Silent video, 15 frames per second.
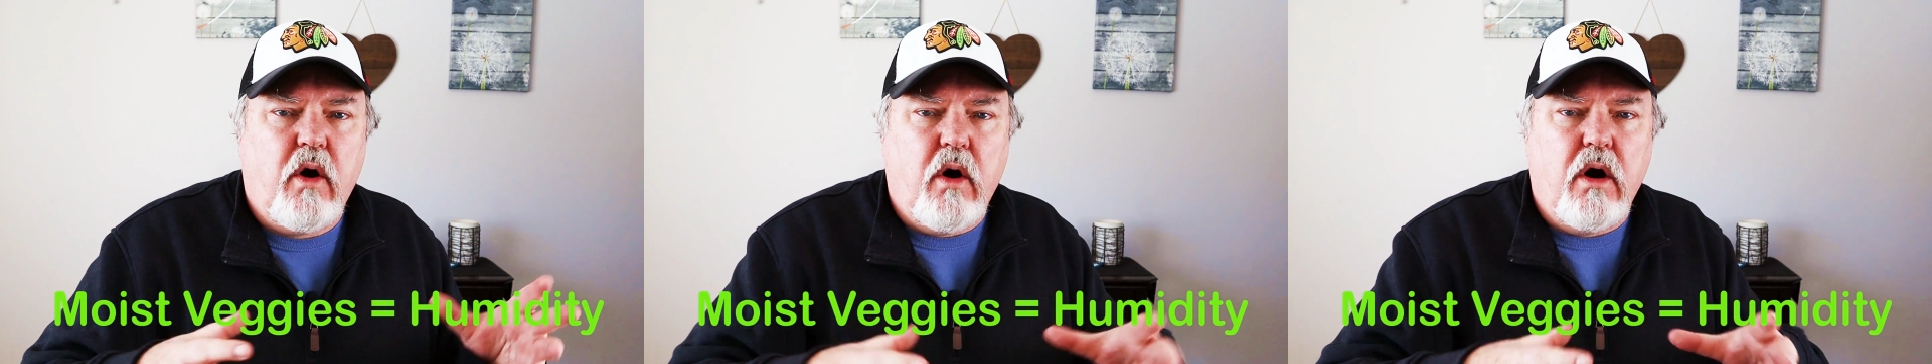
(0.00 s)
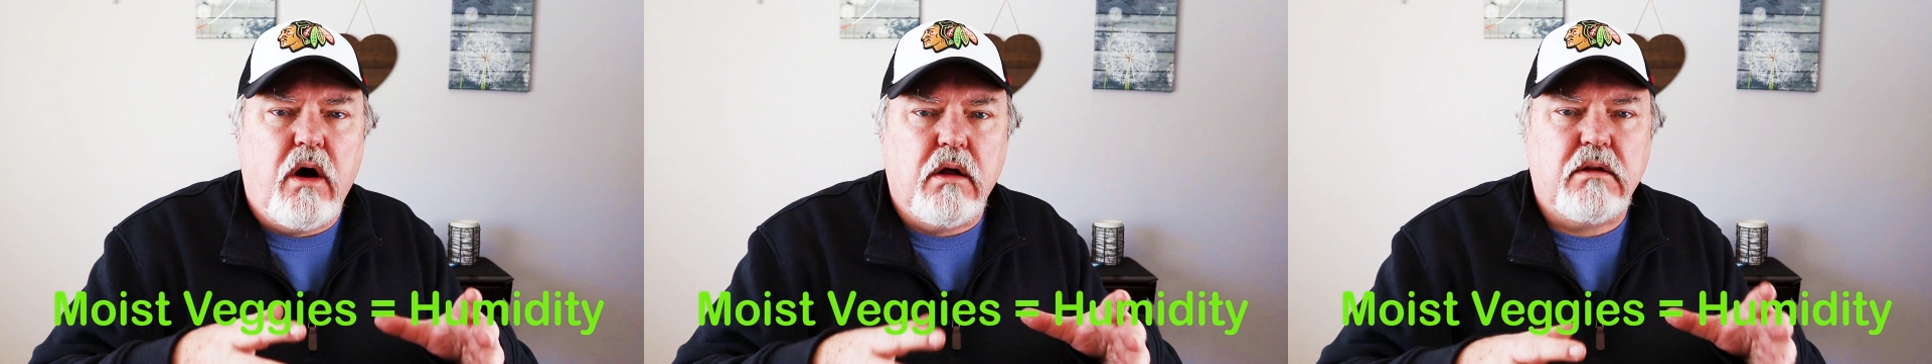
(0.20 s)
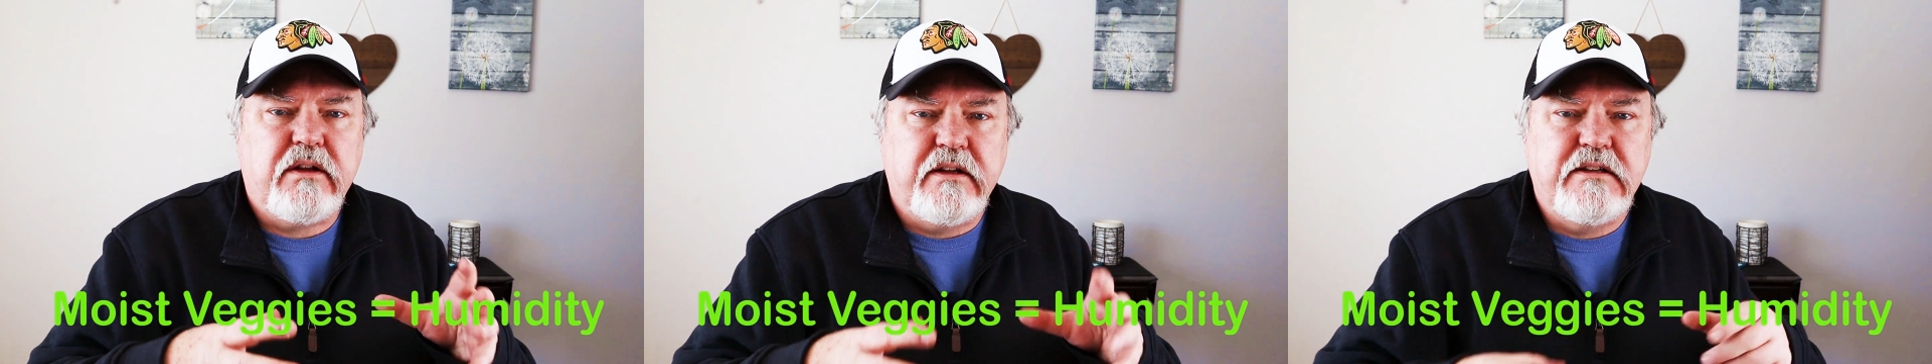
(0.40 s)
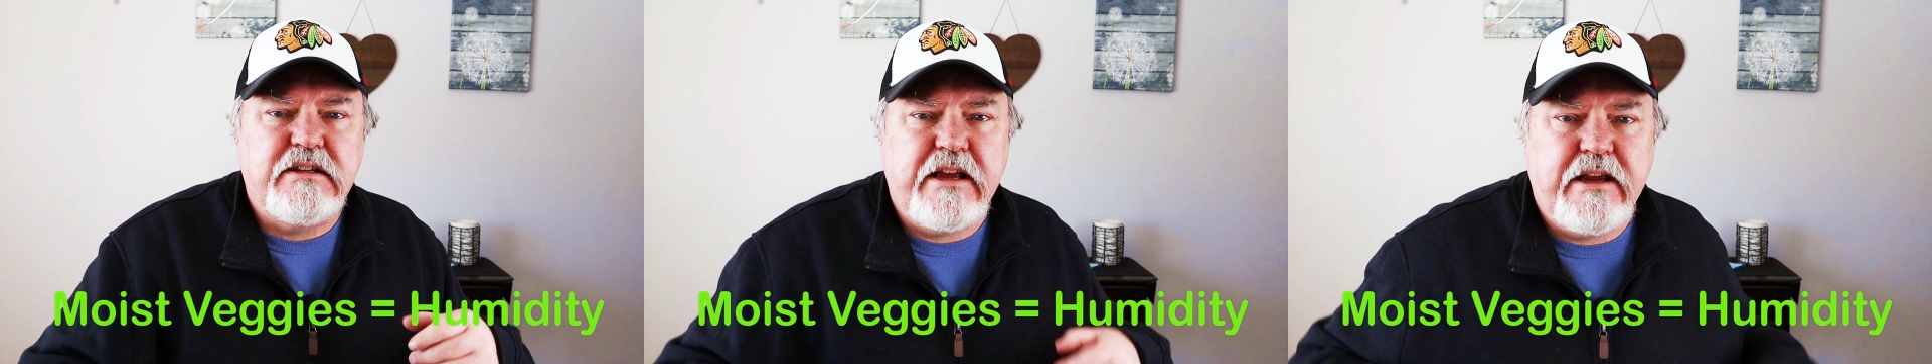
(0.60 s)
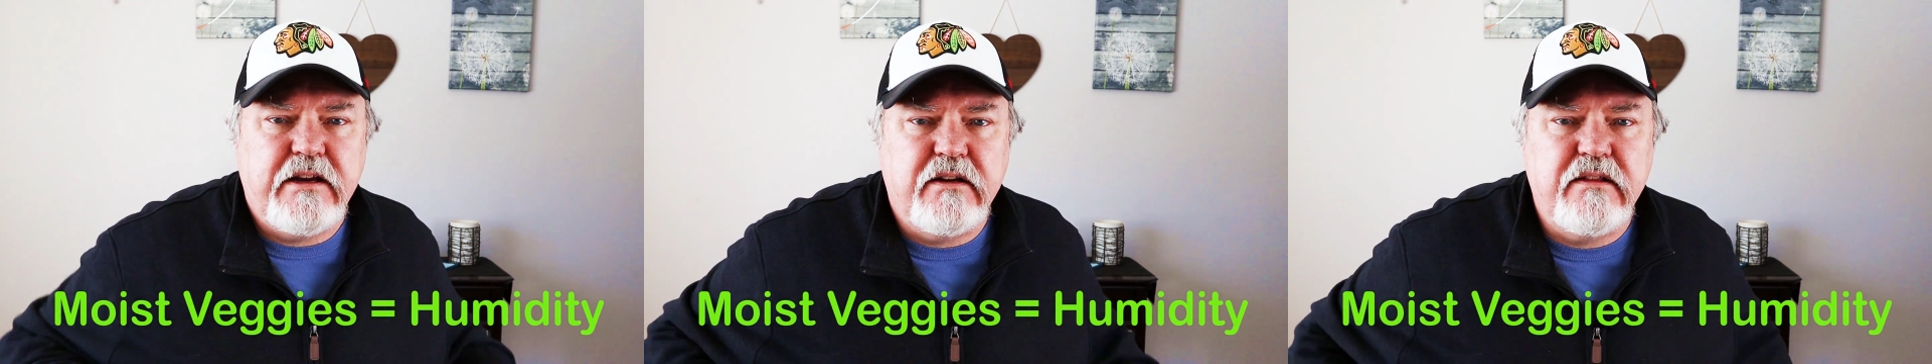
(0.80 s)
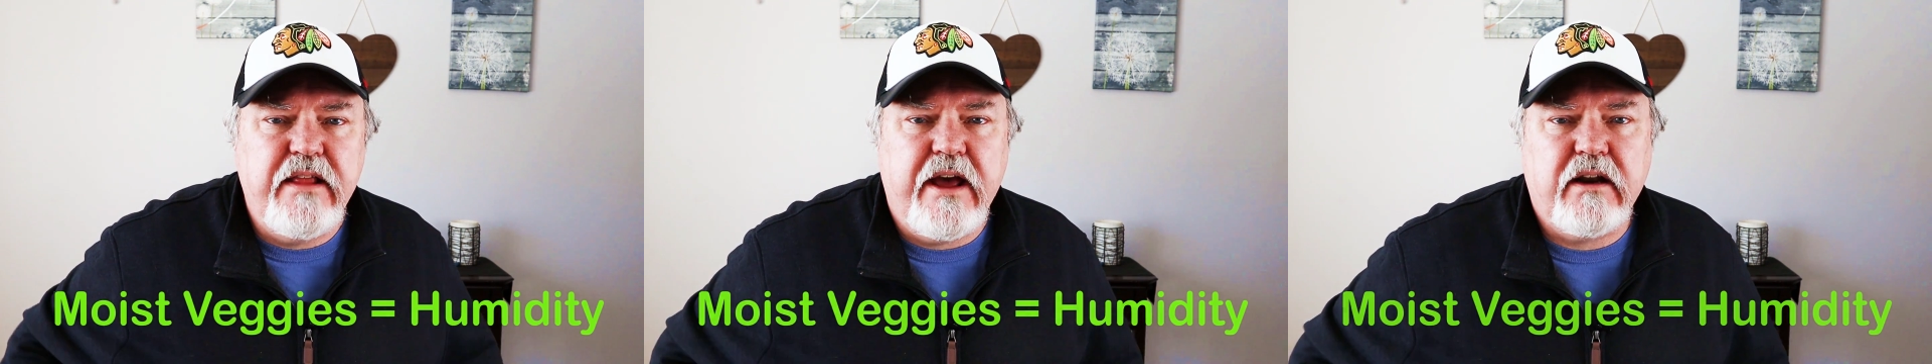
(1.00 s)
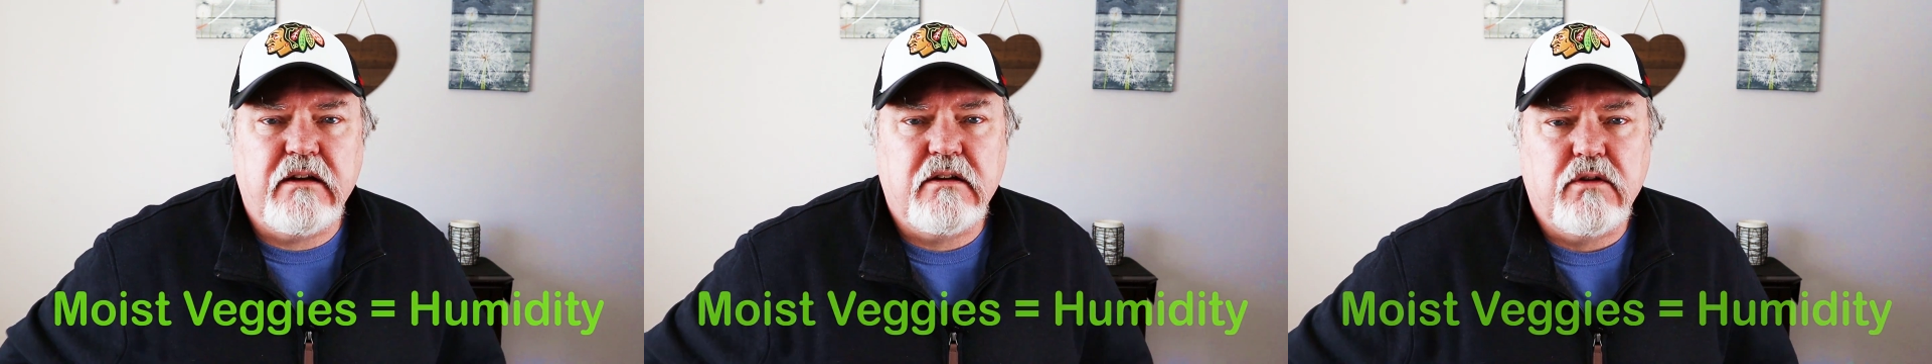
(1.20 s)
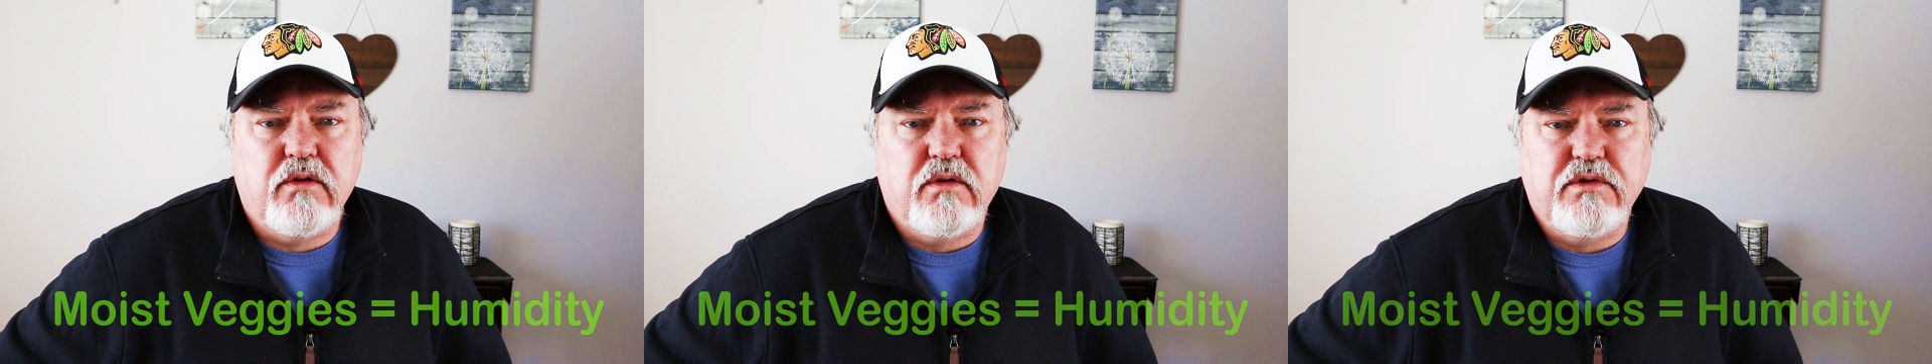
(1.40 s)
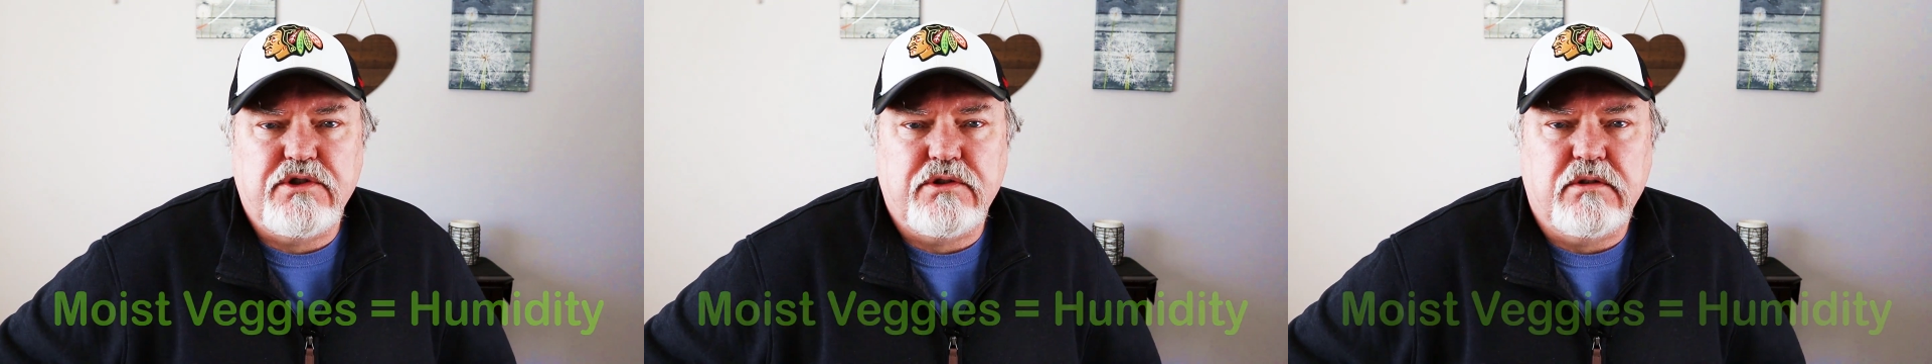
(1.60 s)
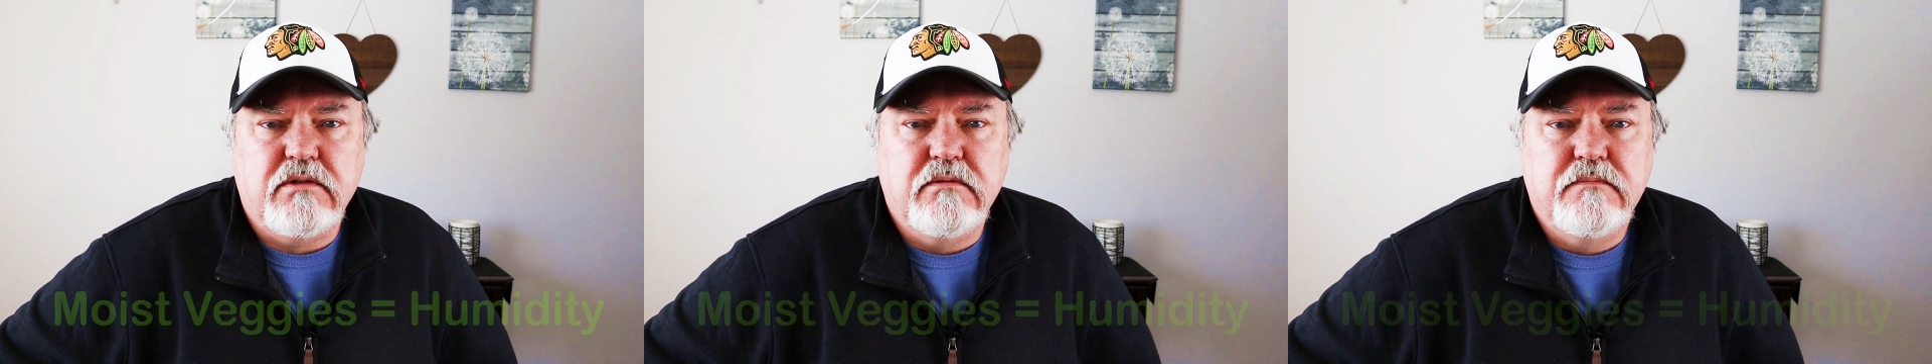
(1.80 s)
all contained in that
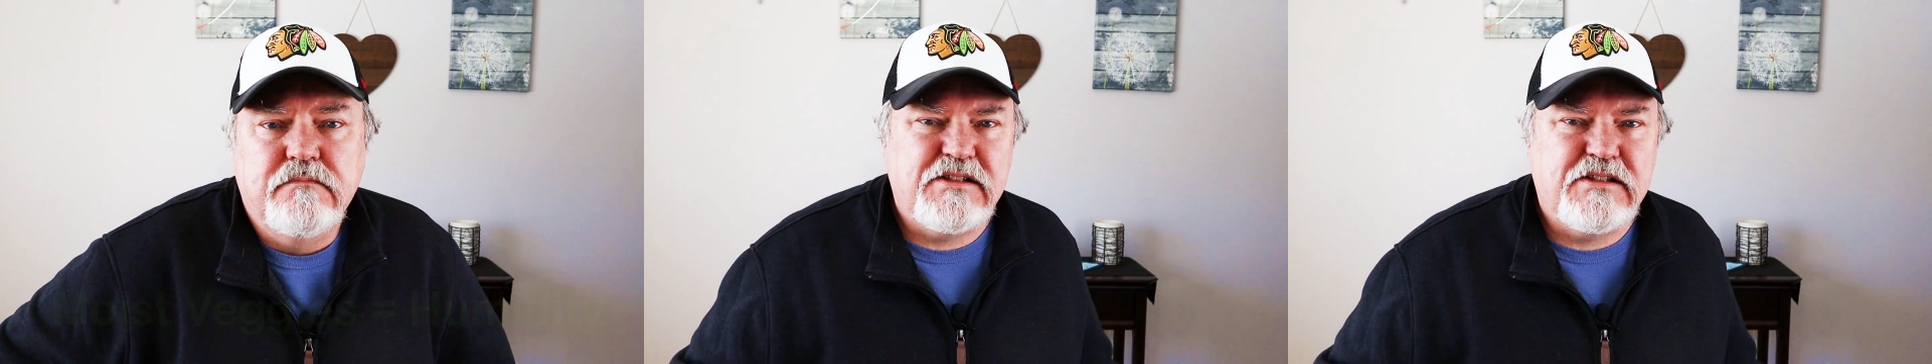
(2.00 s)
enclosure.